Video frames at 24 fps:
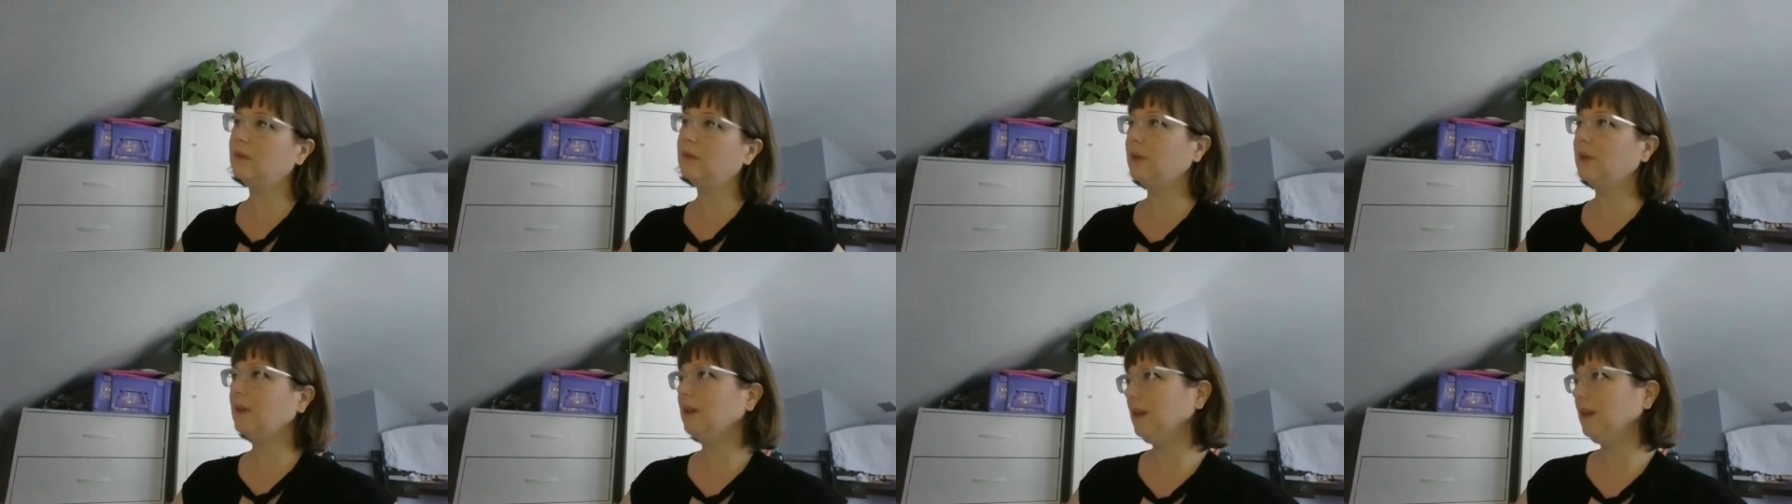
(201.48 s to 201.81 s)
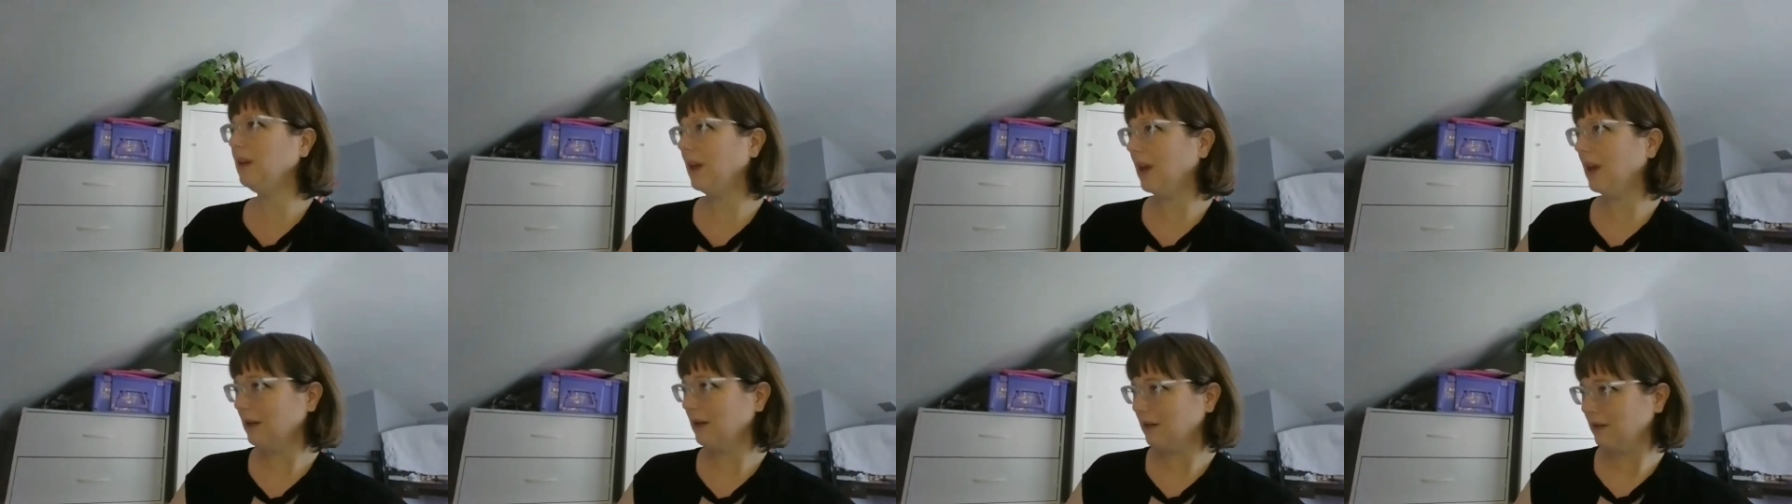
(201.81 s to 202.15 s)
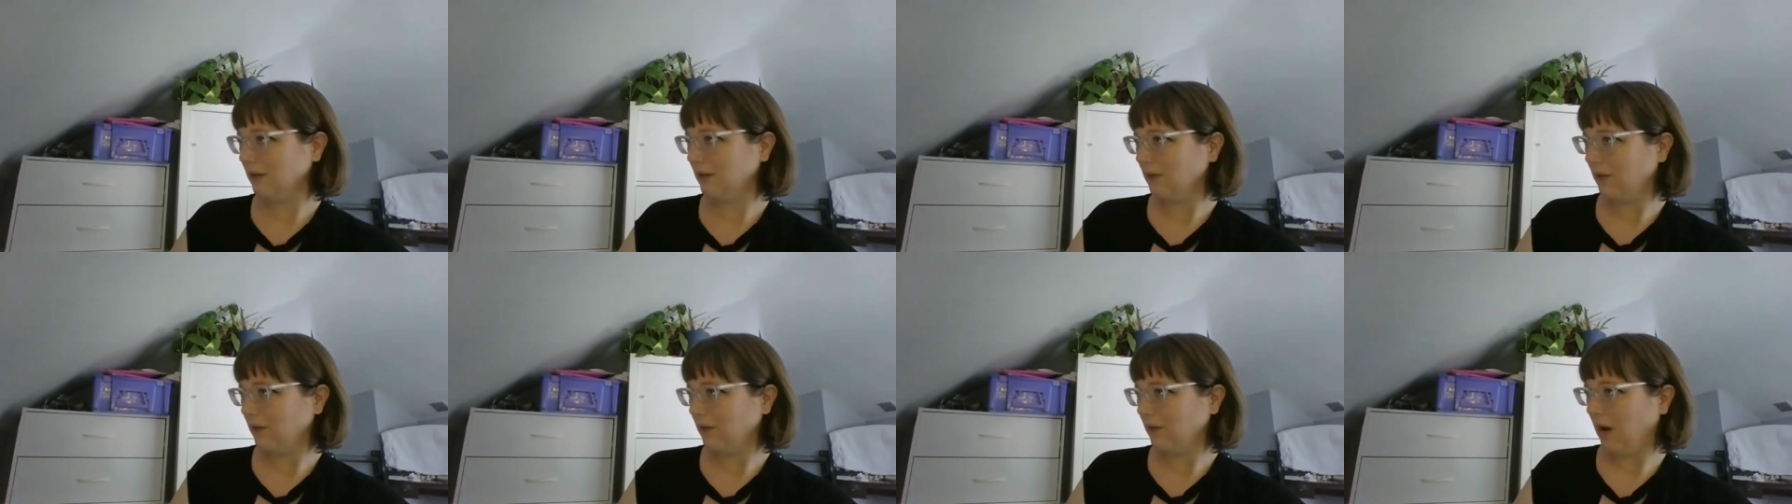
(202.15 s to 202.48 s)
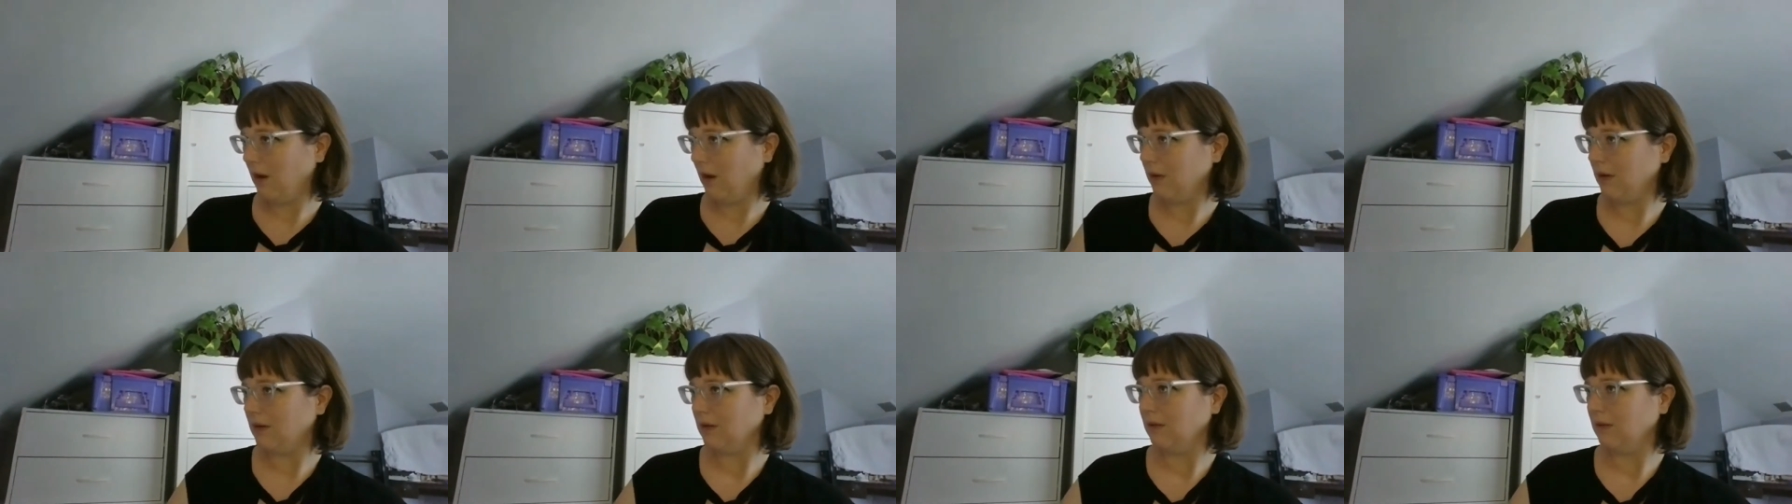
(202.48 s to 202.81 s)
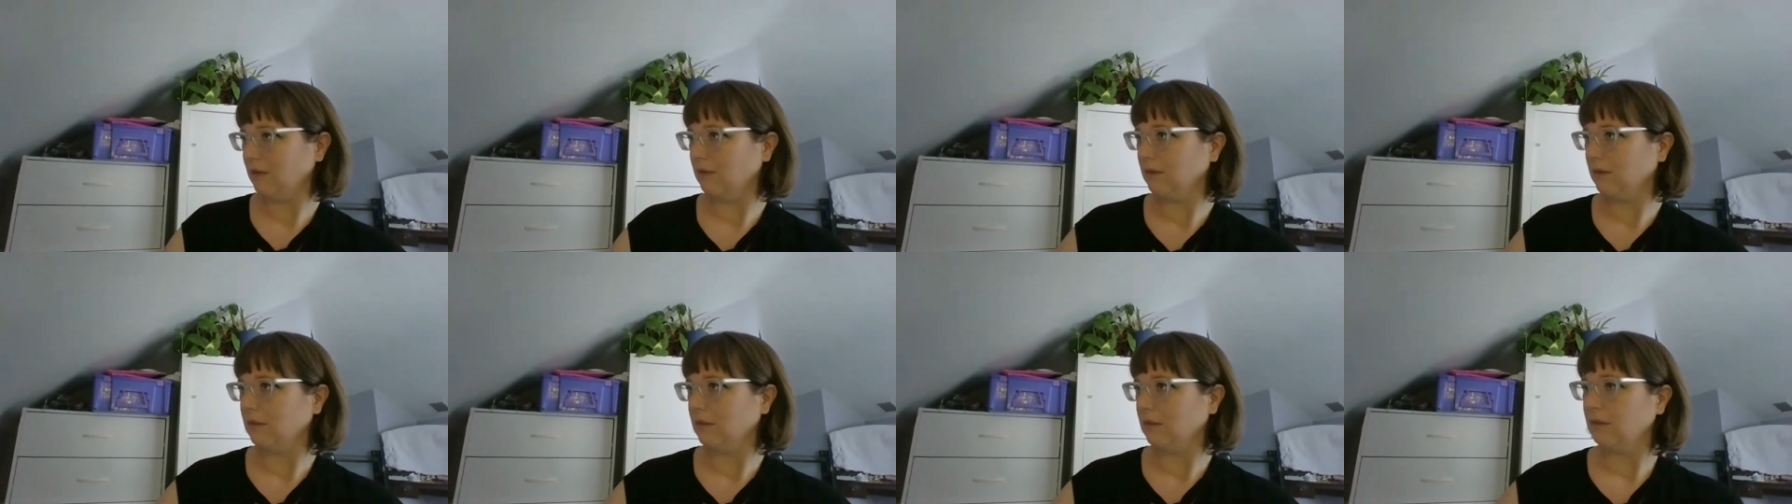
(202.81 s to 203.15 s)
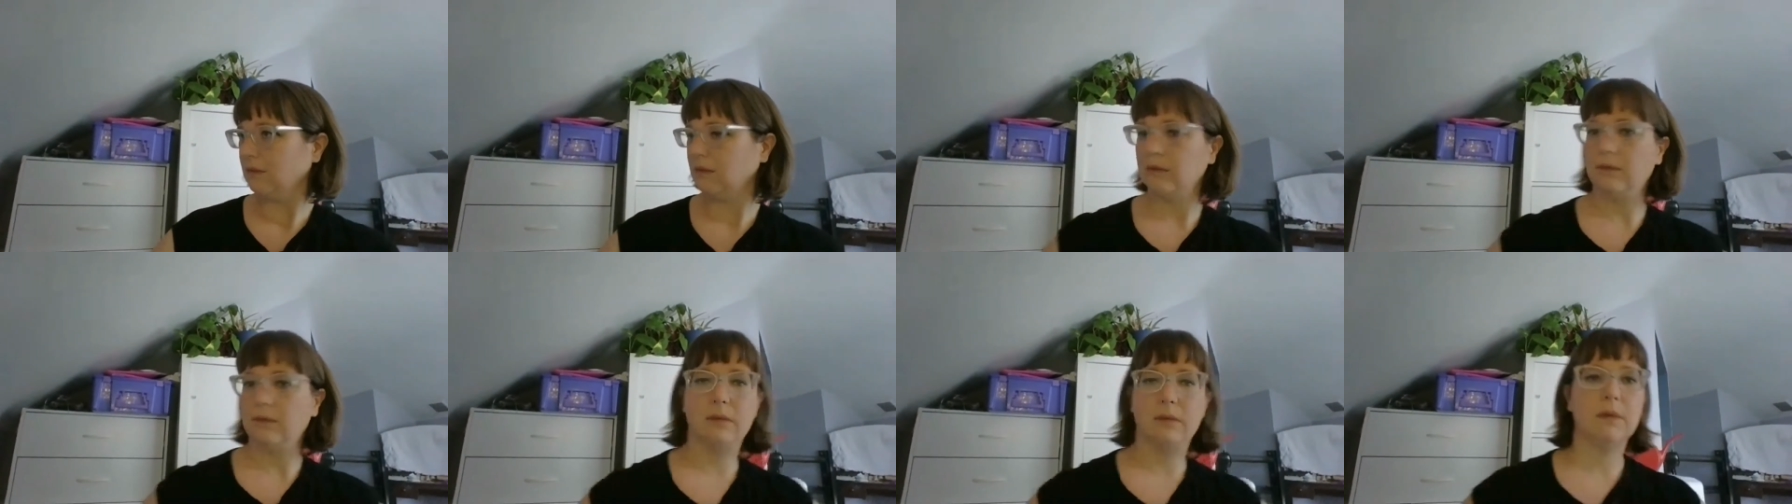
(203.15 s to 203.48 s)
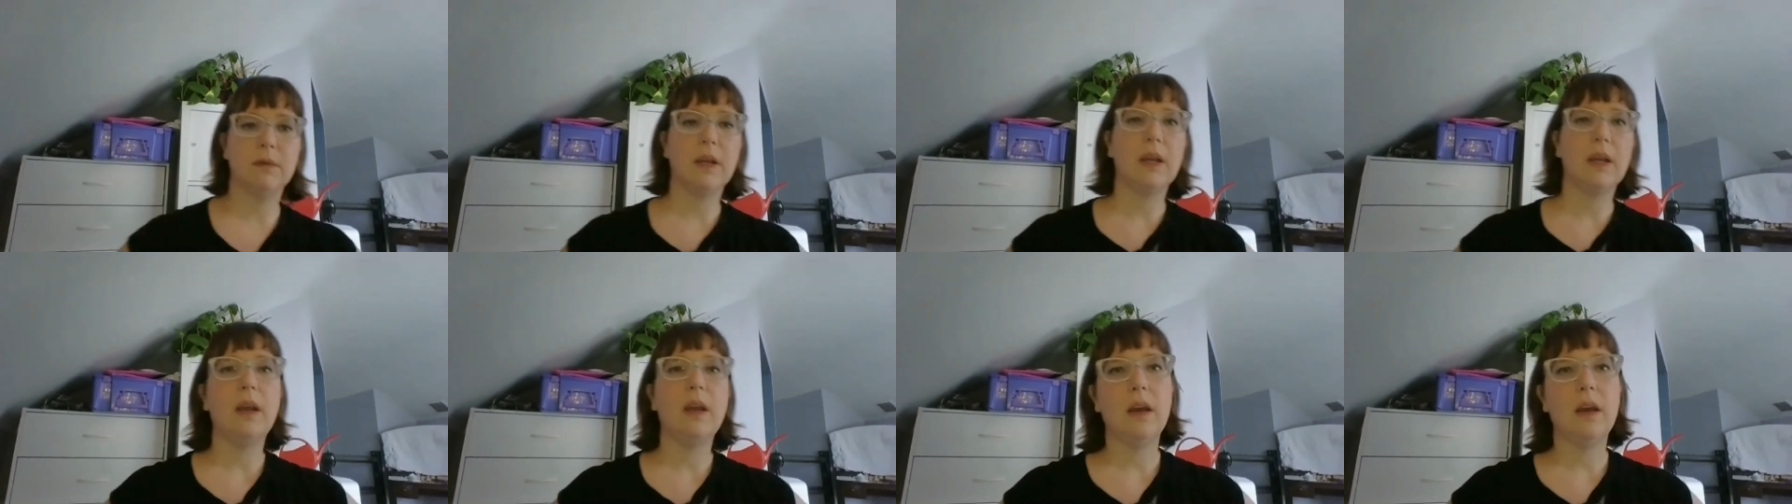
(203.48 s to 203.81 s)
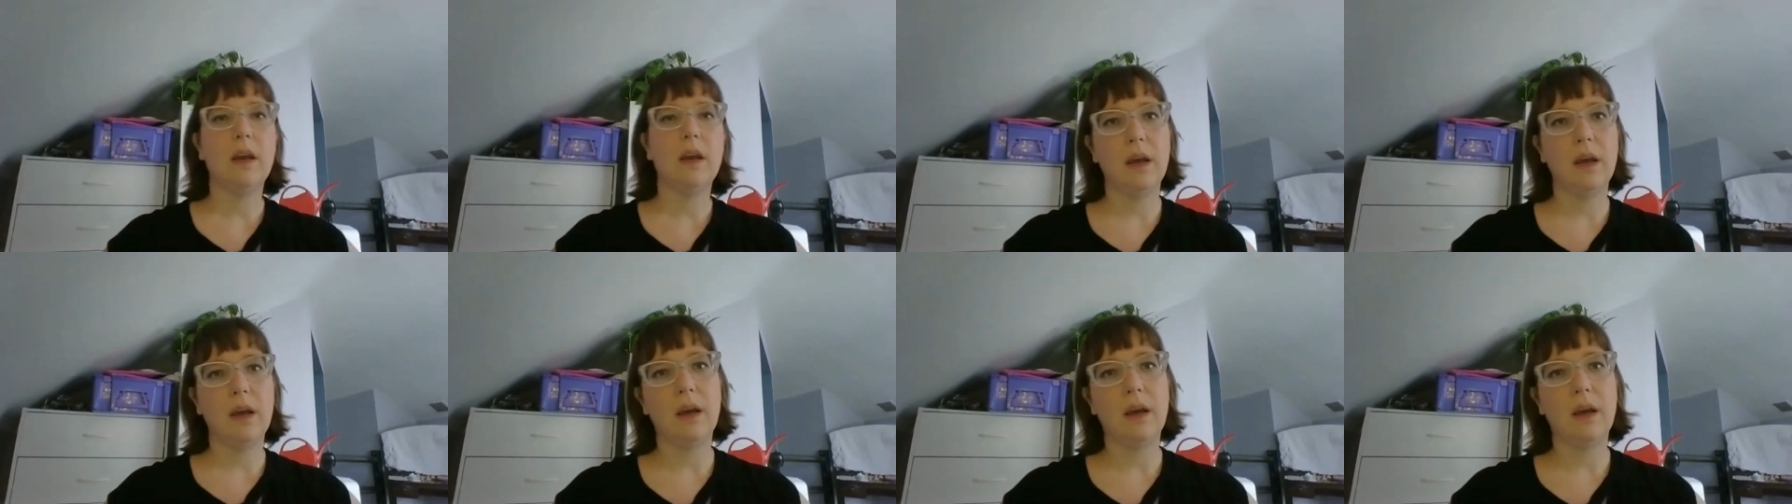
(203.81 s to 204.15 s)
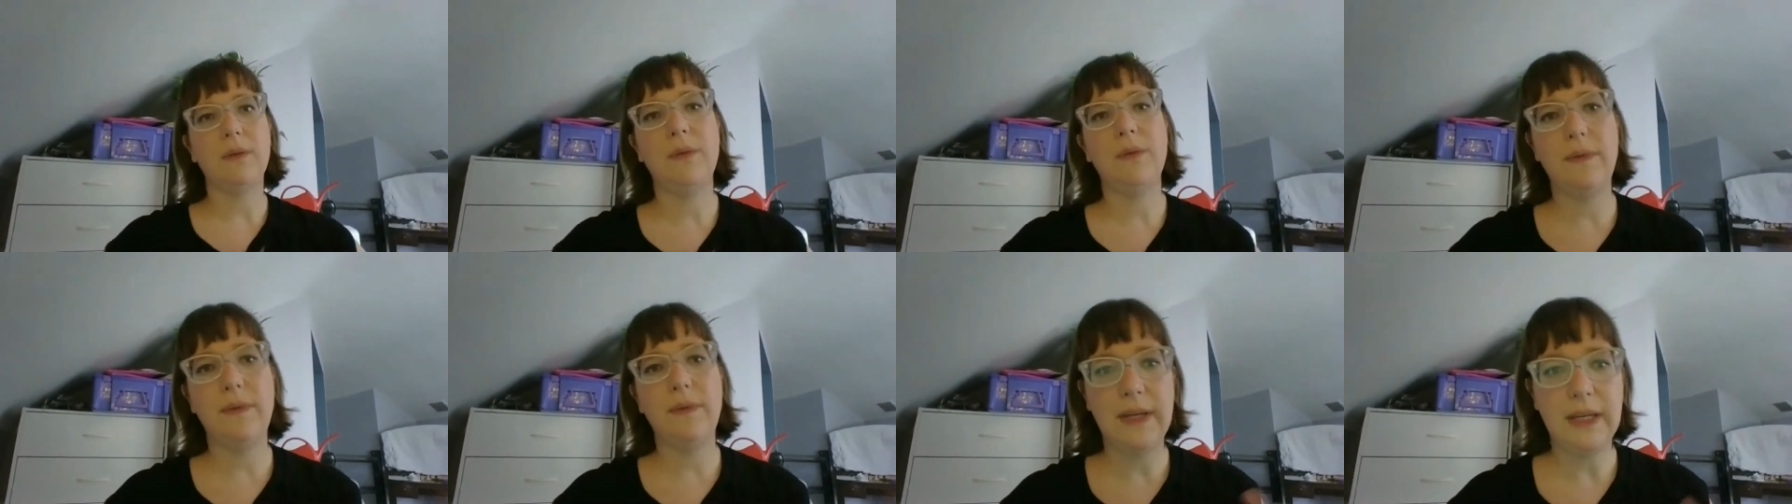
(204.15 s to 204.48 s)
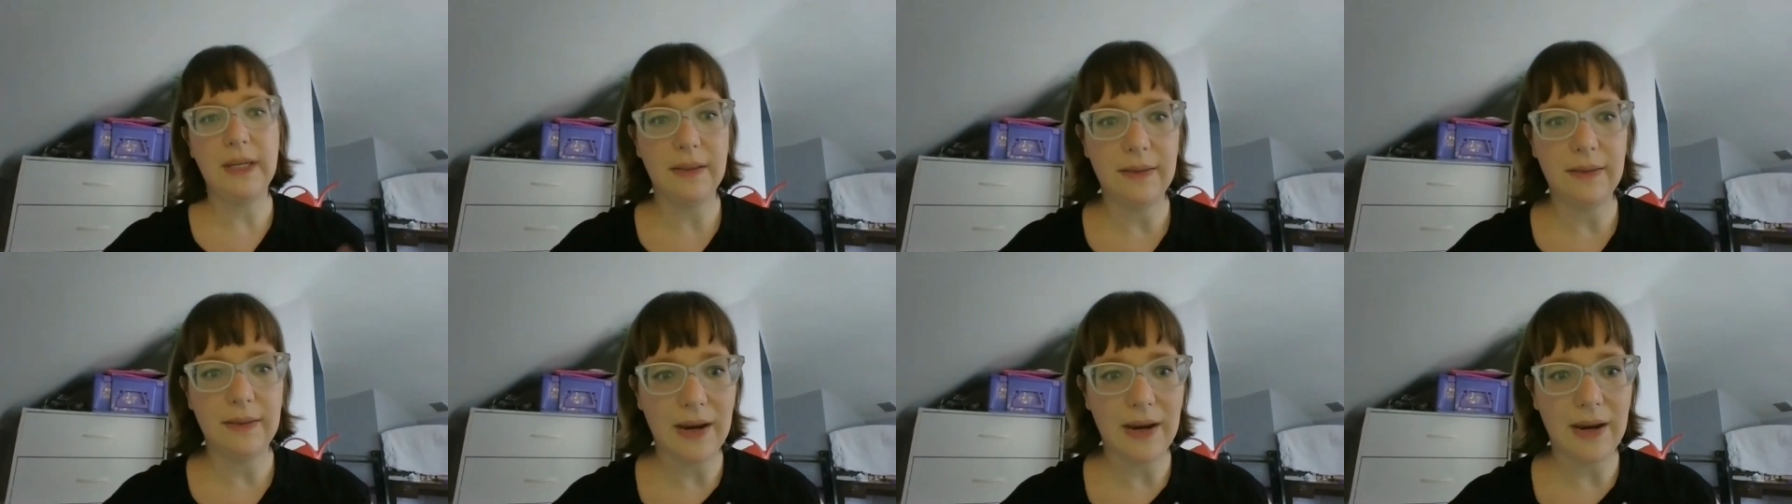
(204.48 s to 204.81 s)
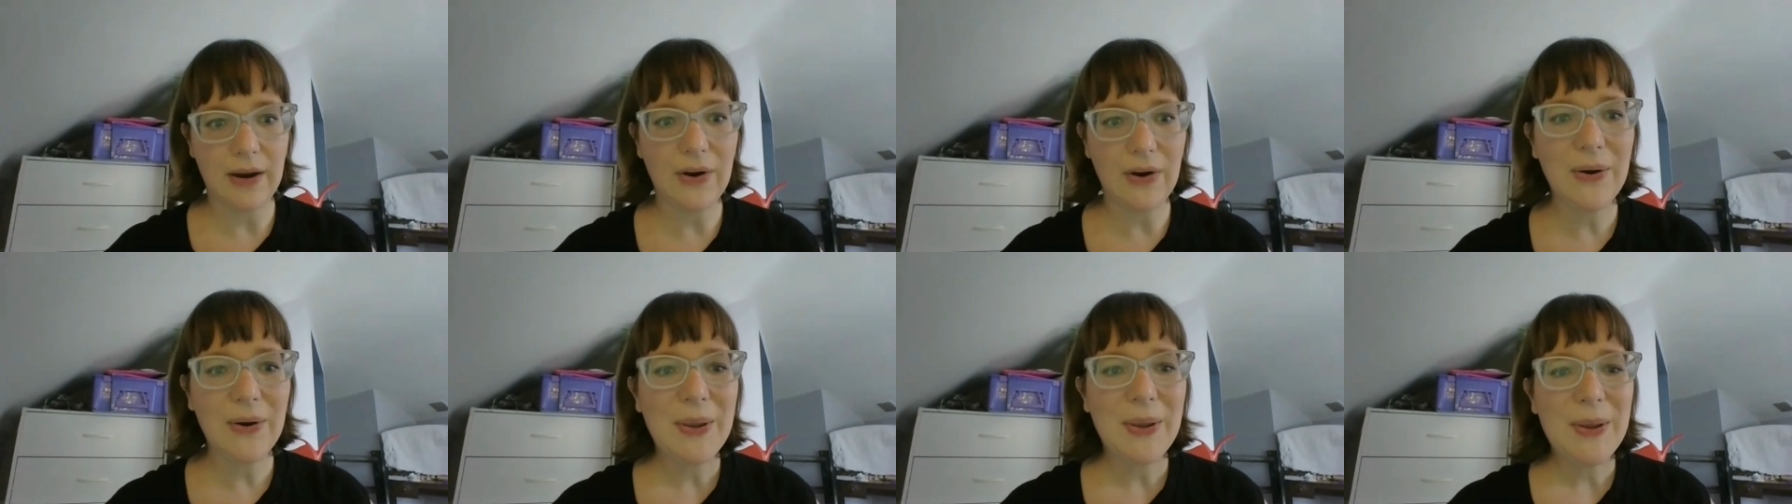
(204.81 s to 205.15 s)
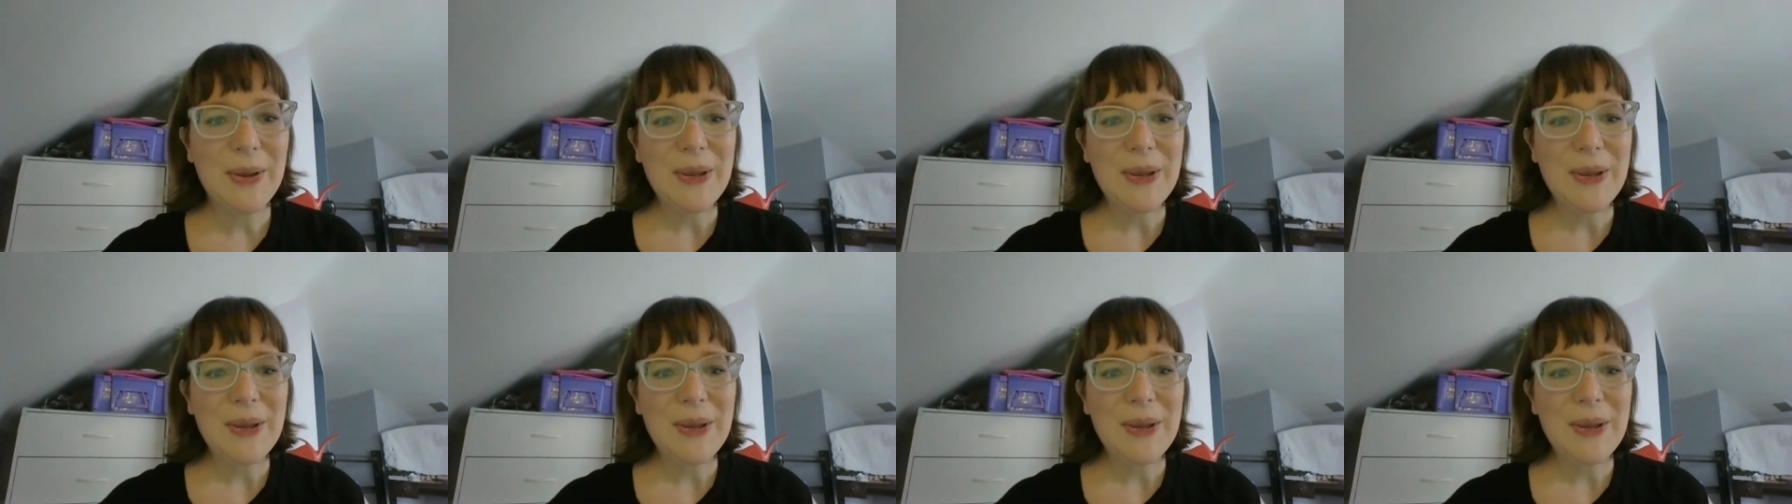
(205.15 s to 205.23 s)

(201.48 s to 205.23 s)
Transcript: Yes, Robert? Vivian there.